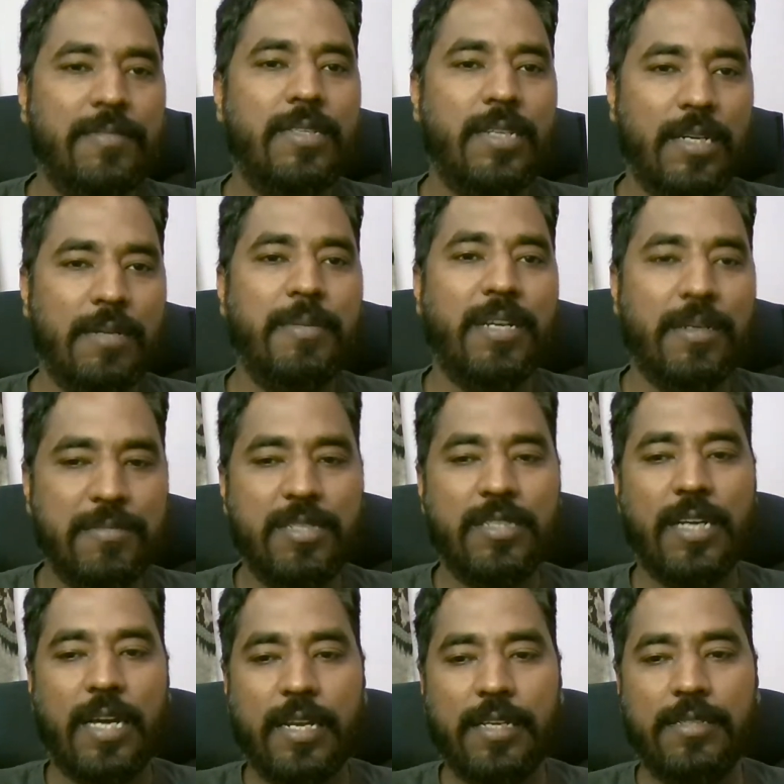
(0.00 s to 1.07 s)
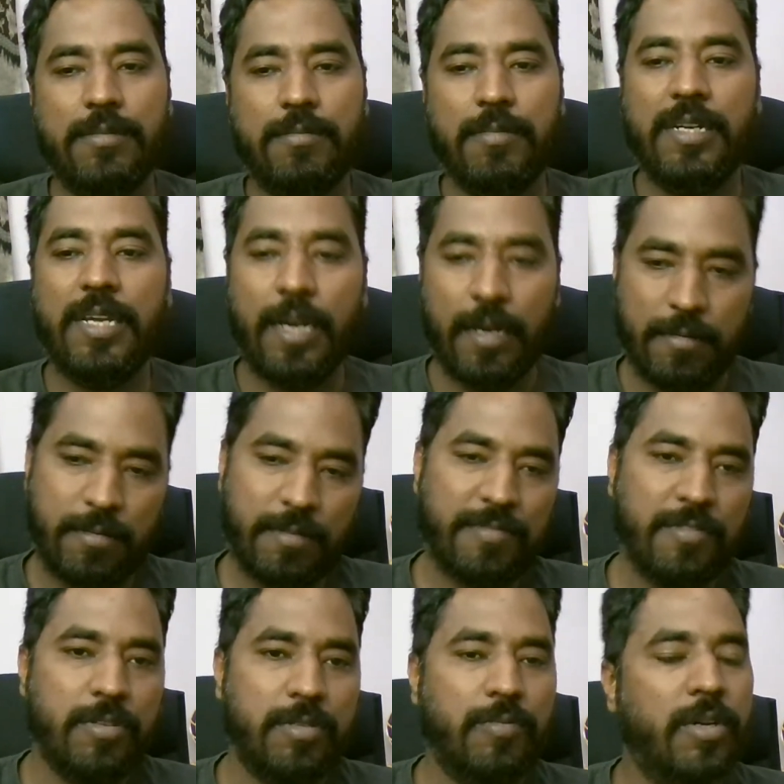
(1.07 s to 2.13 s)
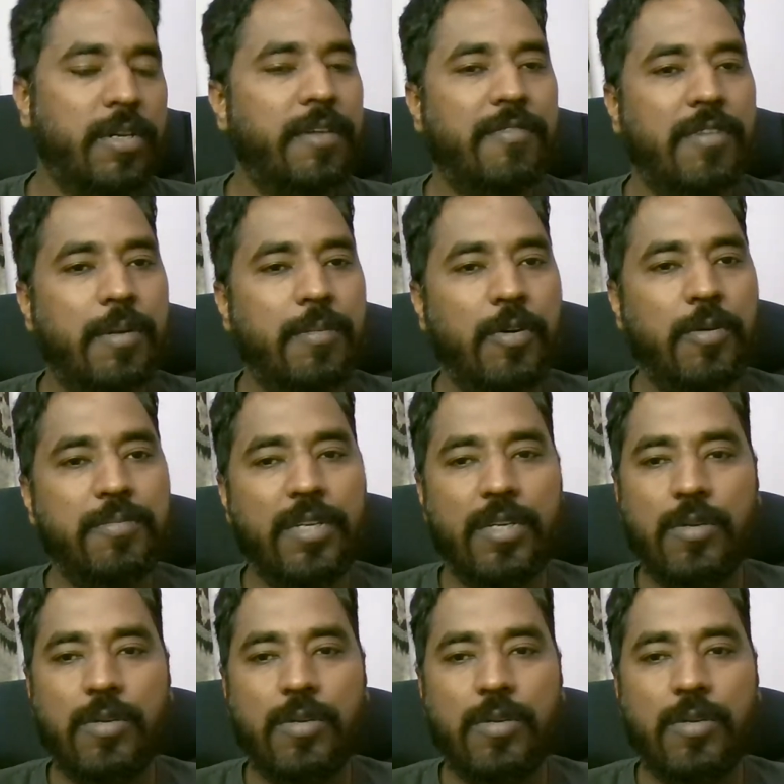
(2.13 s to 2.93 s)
it becomes a challenge. But yeah, of course, working from home, they